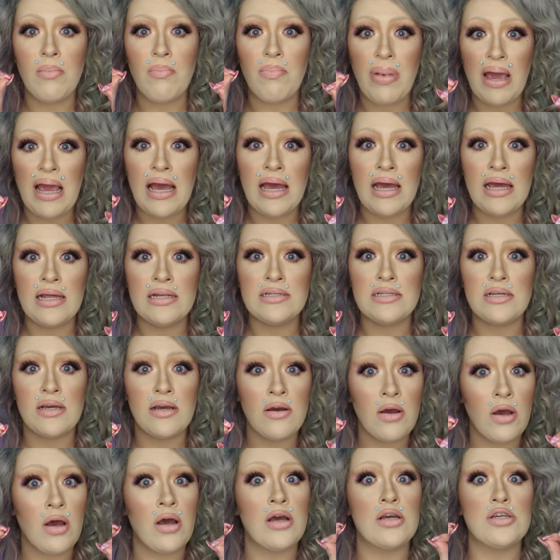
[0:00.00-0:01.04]
band,
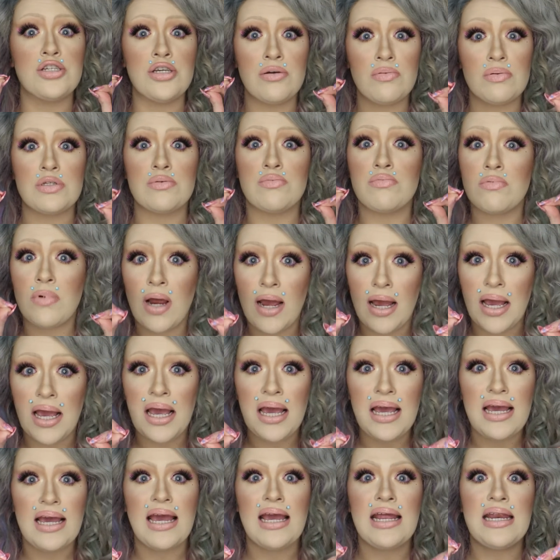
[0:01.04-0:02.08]
she was right.
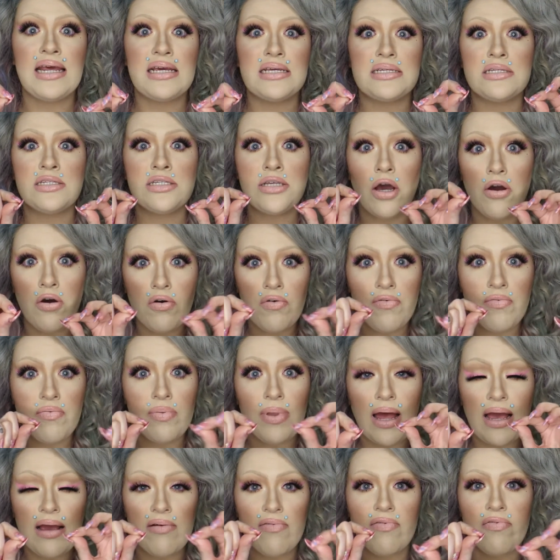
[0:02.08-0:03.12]
It is so
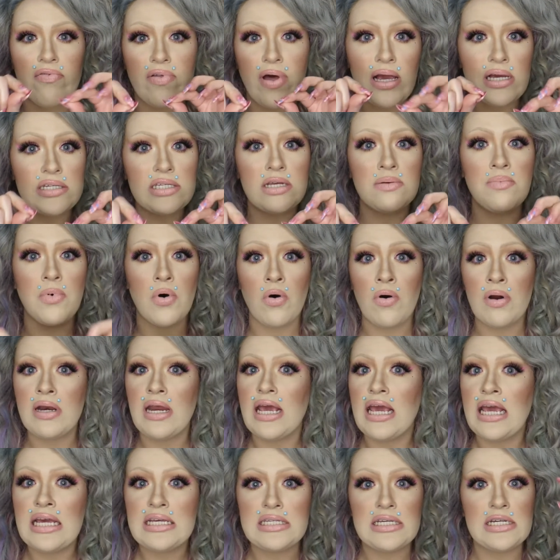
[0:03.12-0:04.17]
like flexible
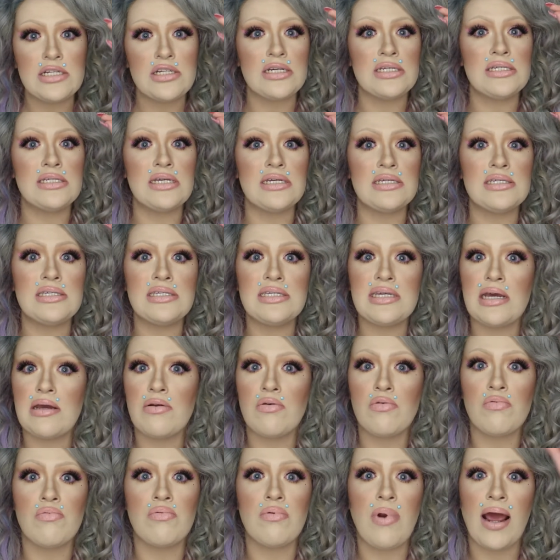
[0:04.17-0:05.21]
and easy just to
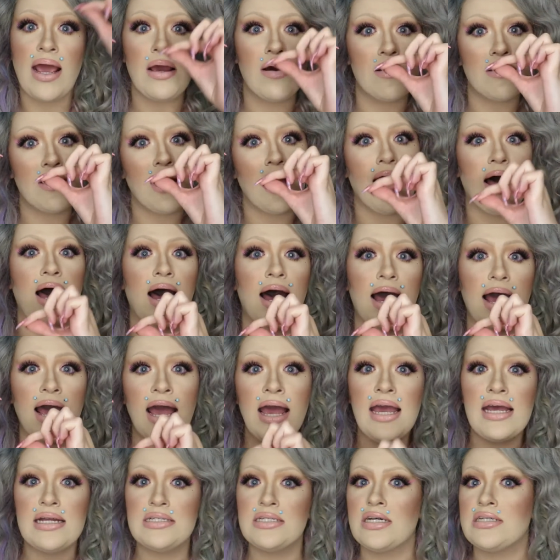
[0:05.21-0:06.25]
sit right on the
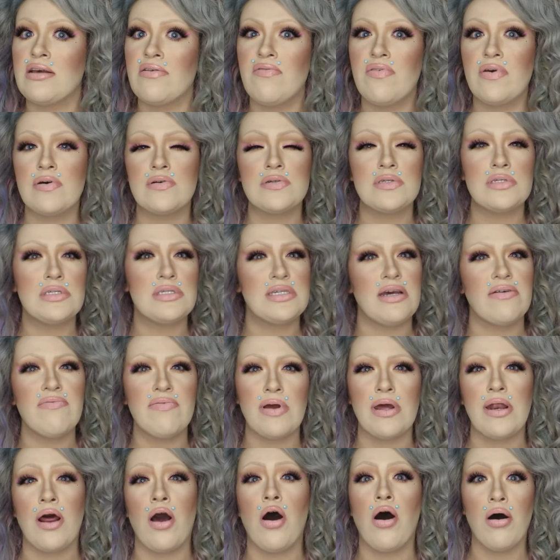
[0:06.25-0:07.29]
eye. It doesn't feel
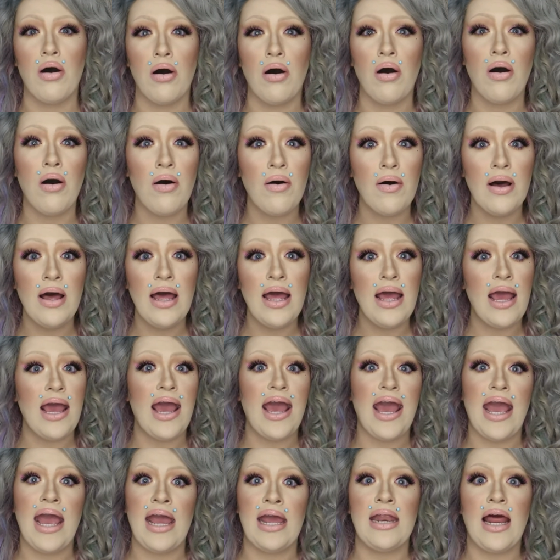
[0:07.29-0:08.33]
stiff at all,
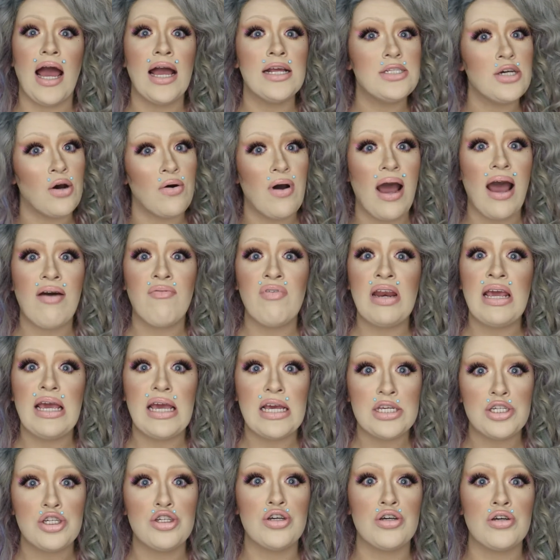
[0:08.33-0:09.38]
and I don't have any
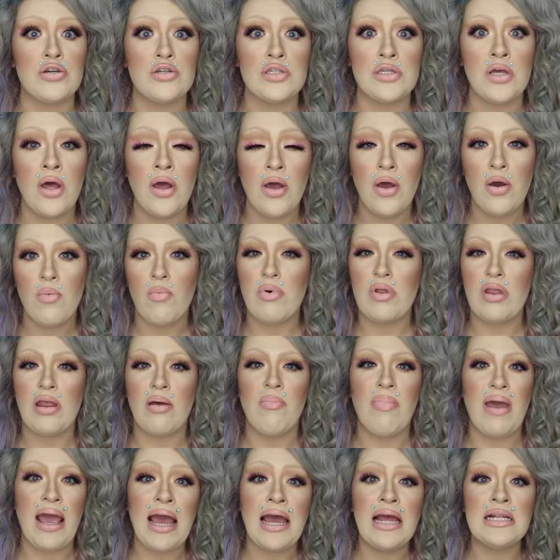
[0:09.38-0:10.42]
issues with the
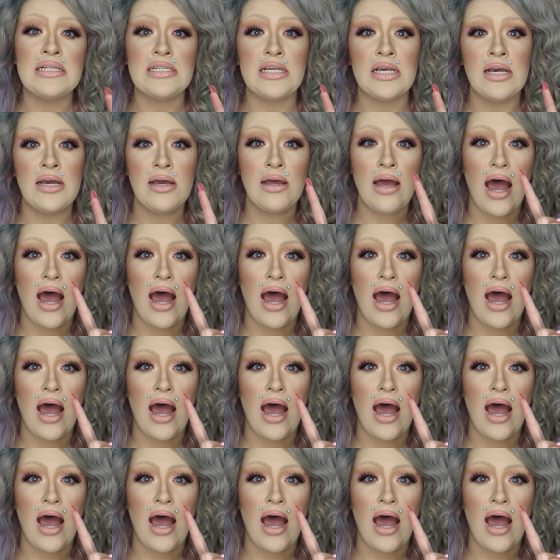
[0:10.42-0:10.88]
band